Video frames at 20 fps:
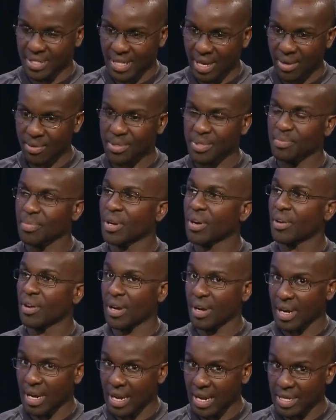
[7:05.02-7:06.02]
that was
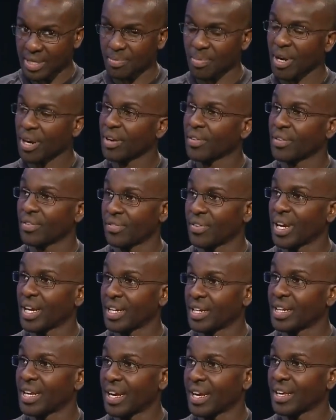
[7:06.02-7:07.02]
as part of the
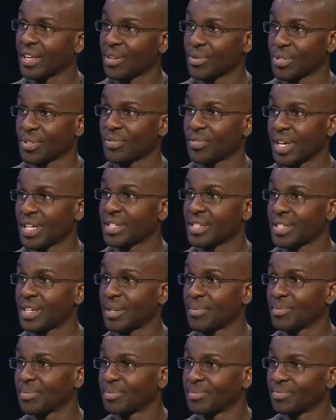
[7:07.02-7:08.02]
Fed. Yeah, it was the Fed's
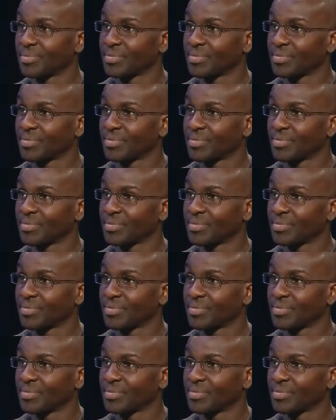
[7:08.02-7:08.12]
team.